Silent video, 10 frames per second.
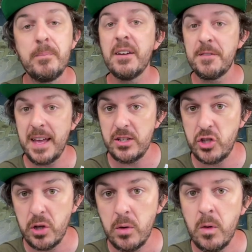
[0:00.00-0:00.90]
If they
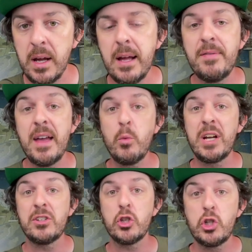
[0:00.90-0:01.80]
do, they will
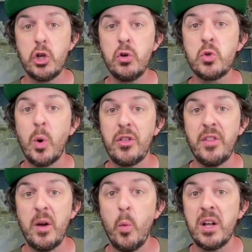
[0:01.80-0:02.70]
get to choose whether
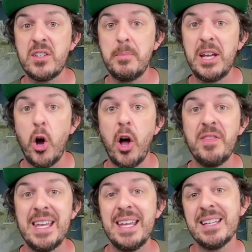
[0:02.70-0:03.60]
they want to be
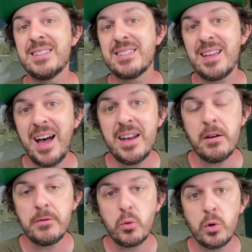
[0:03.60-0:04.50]
on the inside
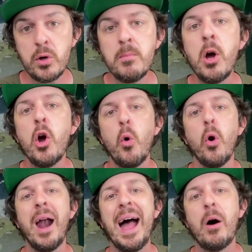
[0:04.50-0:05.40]
of the room
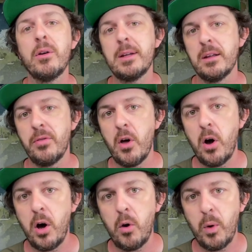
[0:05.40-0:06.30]
or out in the
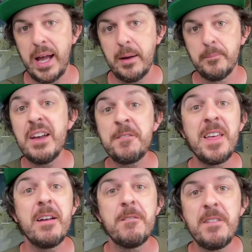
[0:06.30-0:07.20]
hallway. If
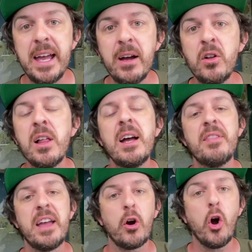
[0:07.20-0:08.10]
they fail,
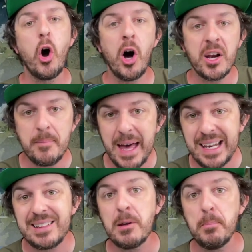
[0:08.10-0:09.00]
they are
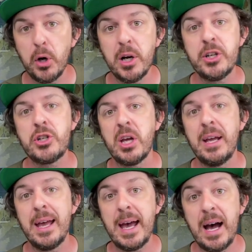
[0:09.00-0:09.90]
automatically pushed
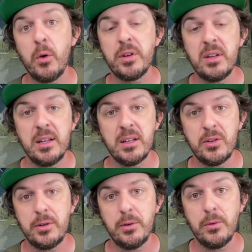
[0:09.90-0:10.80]
out
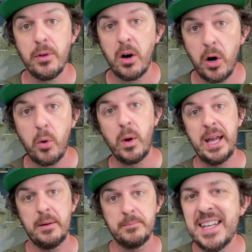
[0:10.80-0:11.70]
into the hallway.